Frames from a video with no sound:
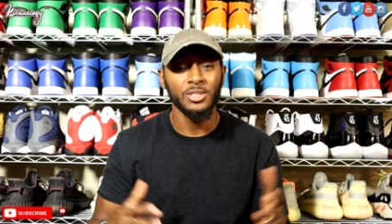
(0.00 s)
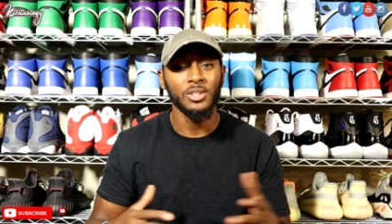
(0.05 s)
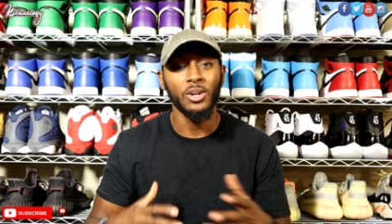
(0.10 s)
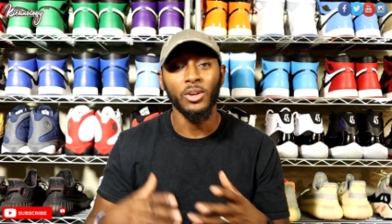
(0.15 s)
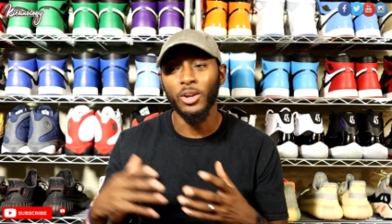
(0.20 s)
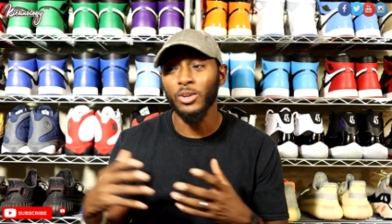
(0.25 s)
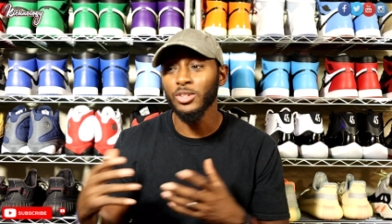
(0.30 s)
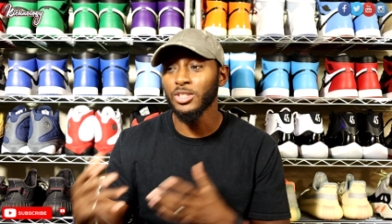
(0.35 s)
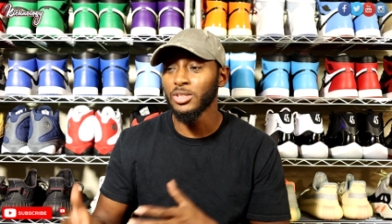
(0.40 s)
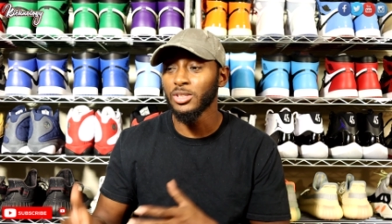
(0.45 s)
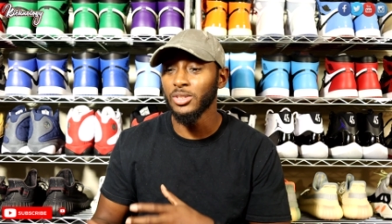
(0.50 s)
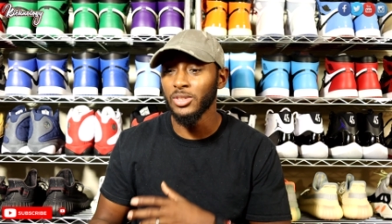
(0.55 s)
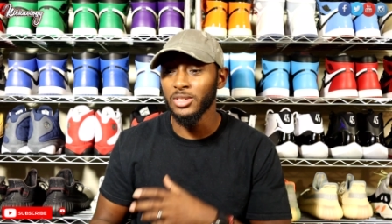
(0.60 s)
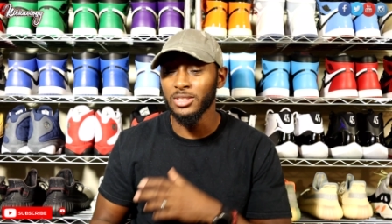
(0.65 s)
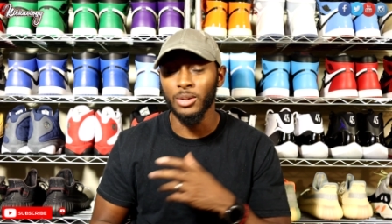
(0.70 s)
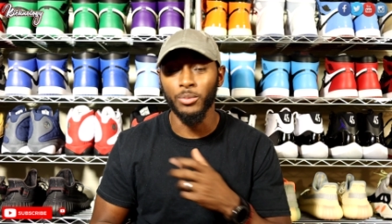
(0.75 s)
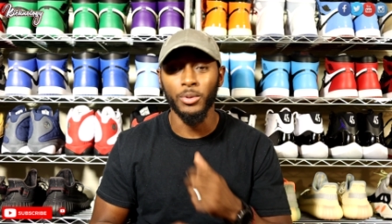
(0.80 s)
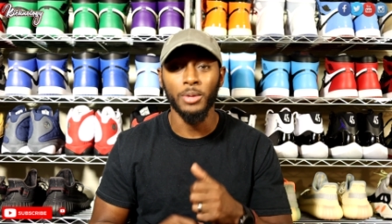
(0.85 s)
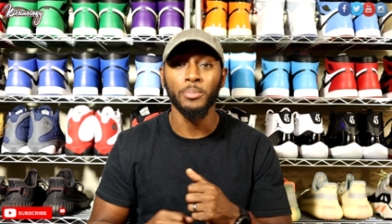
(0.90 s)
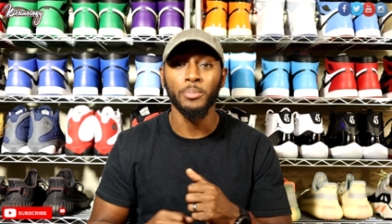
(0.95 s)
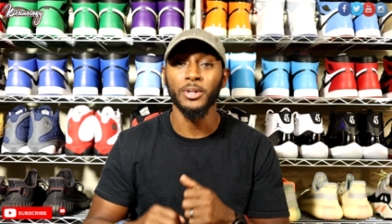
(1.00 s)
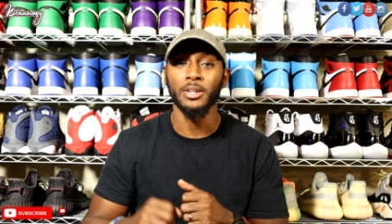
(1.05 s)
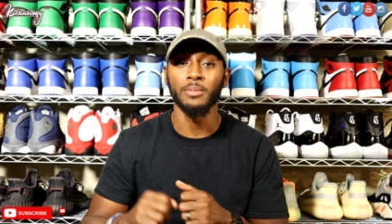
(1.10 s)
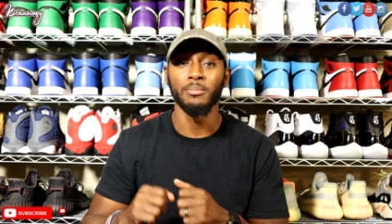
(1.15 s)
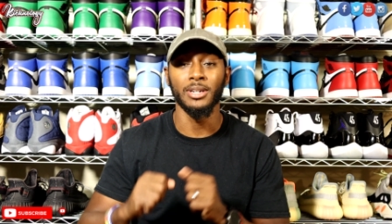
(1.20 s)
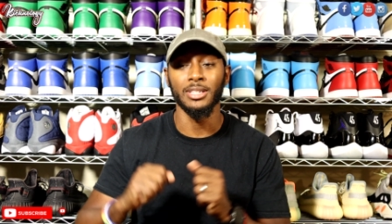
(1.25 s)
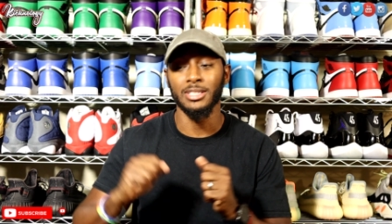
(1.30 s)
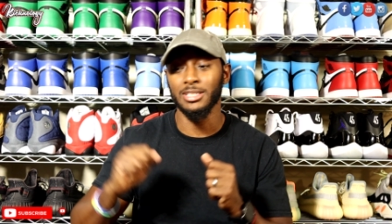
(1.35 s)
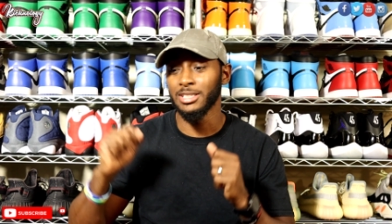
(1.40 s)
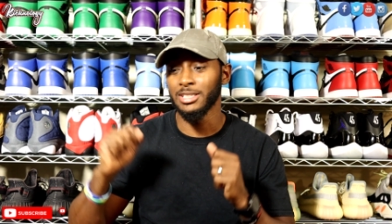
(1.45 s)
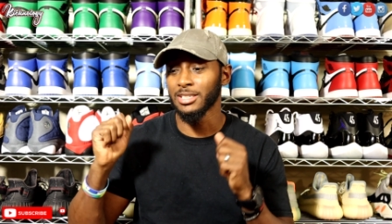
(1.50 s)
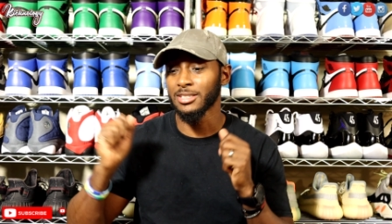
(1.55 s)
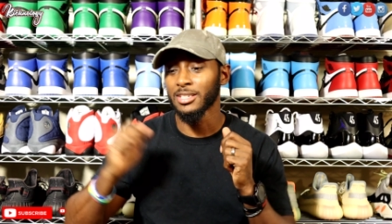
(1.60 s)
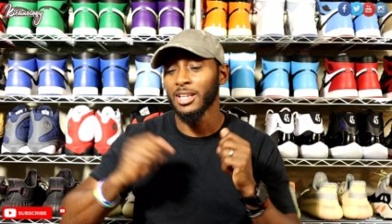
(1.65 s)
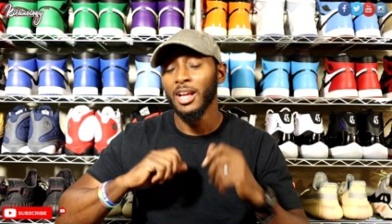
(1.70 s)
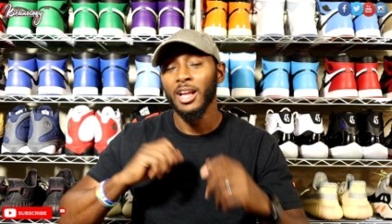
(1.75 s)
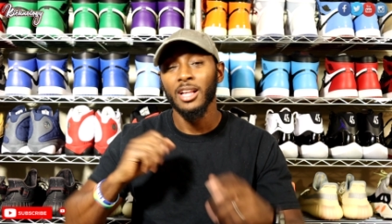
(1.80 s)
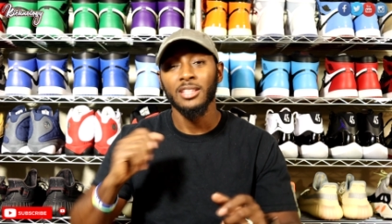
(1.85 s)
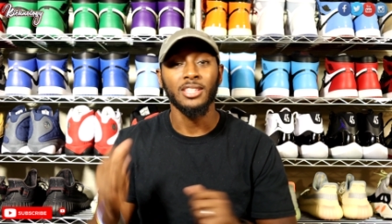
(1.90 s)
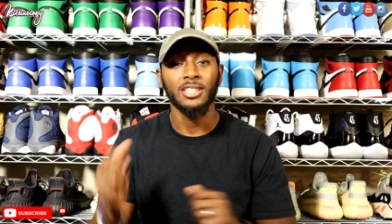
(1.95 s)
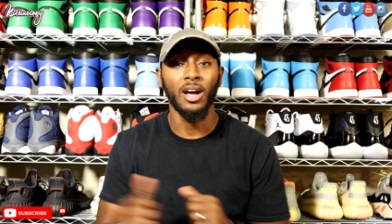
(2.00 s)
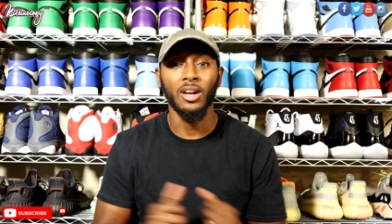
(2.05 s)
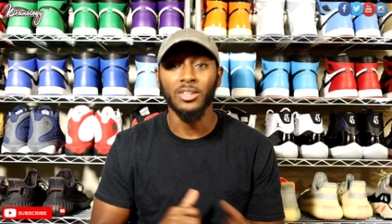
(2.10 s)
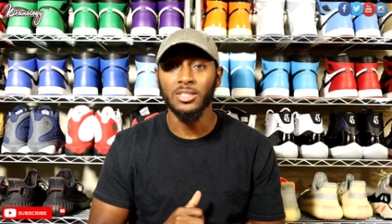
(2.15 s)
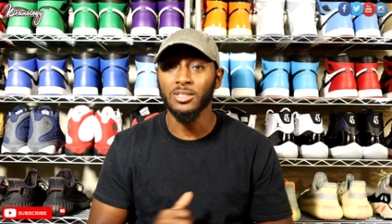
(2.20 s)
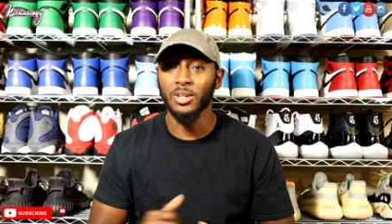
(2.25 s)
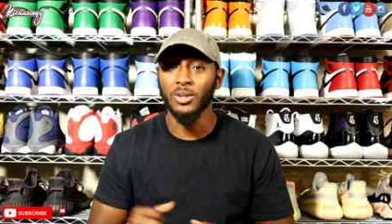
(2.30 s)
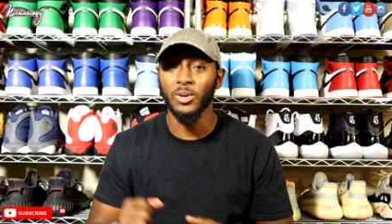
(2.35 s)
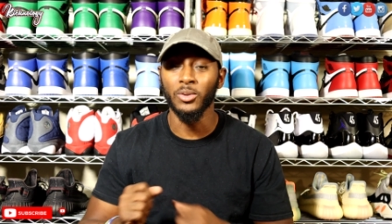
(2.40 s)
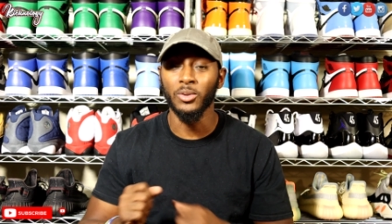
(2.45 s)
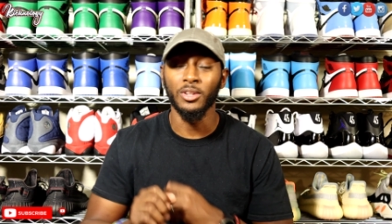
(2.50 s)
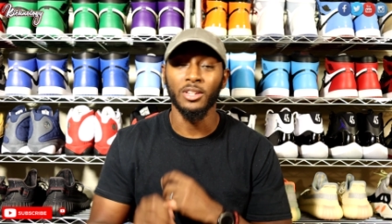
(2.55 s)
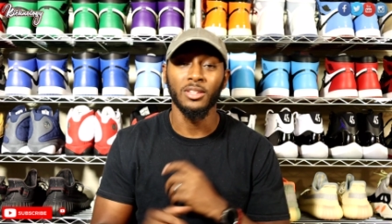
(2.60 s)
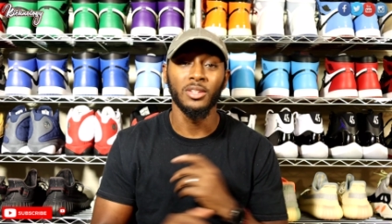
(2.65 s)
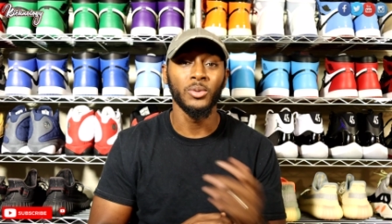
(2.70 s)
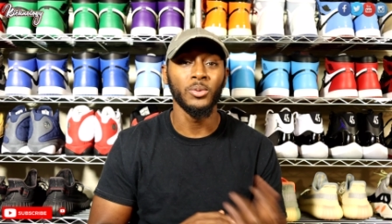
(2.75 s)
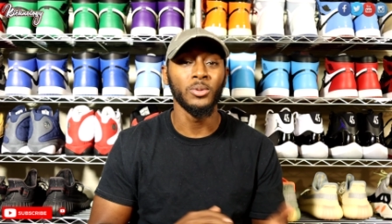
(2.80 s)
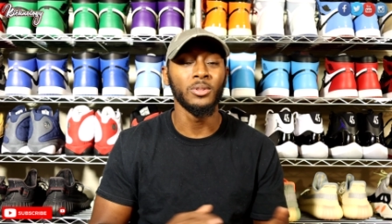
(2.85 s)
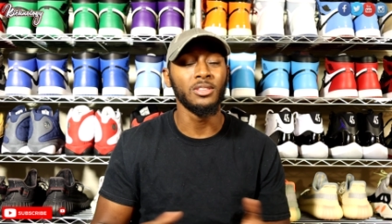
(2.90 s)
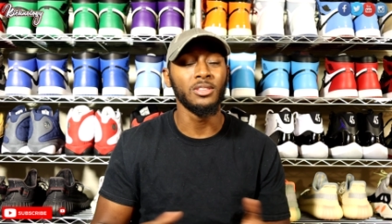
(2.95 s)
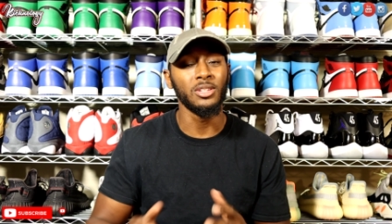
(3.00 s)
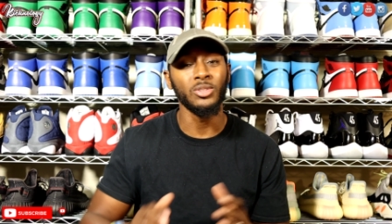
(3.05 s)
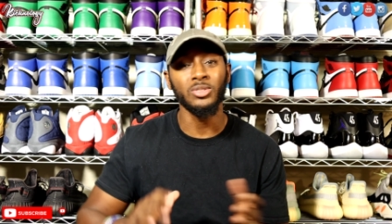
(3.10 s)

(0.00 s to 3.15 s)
You know those shoes that we pretty much just toss on and do,